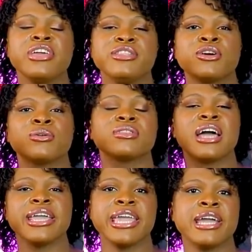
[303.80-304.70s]
don't
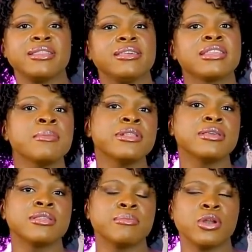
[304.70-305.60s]
like
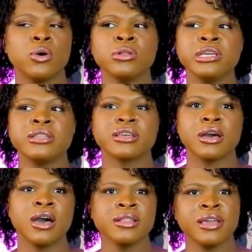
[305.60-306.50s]
anti-Semitism, but only in the
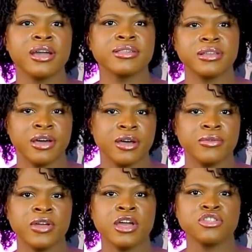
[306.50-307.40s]
context
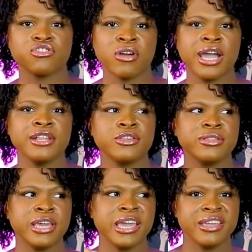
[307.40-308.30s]
of trying to
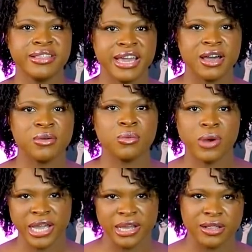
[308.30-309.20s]
take down
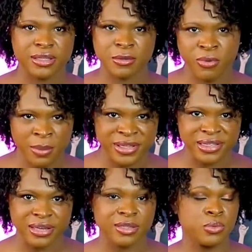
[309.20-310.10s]
white
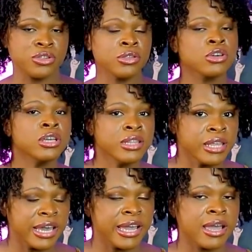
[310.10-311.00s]
supremacists, which is a good
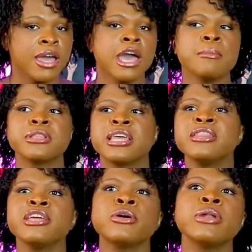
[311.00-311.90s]
thing. But
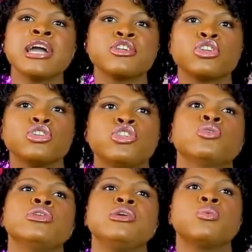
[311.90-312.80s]
then they don't actually
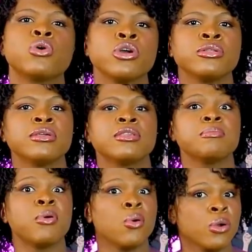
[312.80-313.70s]
do any work to
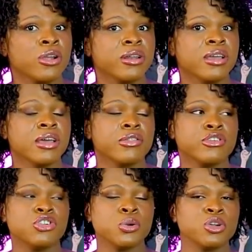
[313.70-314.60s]
support
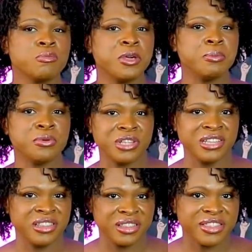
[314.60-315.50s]
the Jewish people
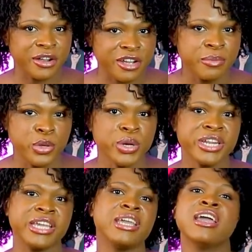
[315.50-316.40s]
in their
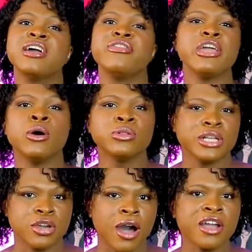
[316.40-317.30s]
community. They
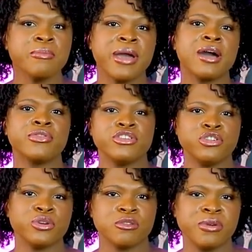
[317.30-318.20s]
only talk about the
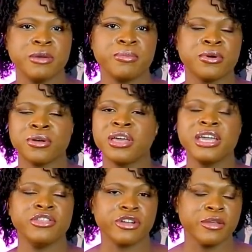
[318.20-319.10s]
Jewish people
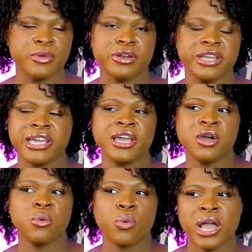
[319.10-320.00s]
in their community
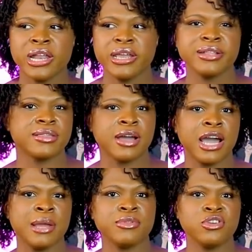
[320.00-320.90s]
when it's
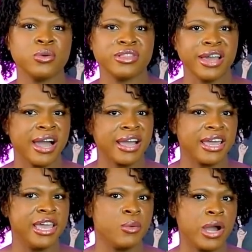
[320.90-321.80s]
time to
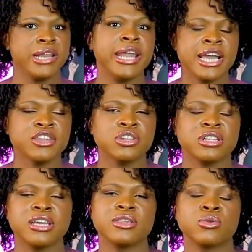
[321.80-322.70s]
attack a white
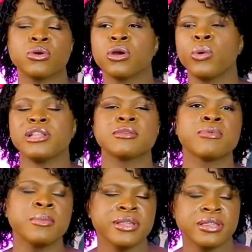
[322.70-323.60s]
nationalist or a white
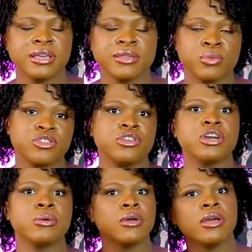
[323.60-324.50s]
supremacist, which, you
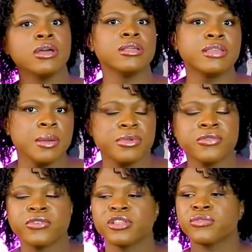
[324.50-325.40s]
know, same
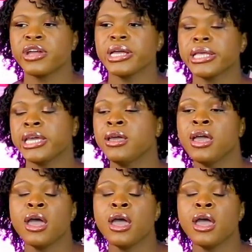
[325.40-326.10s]
difference, frankly.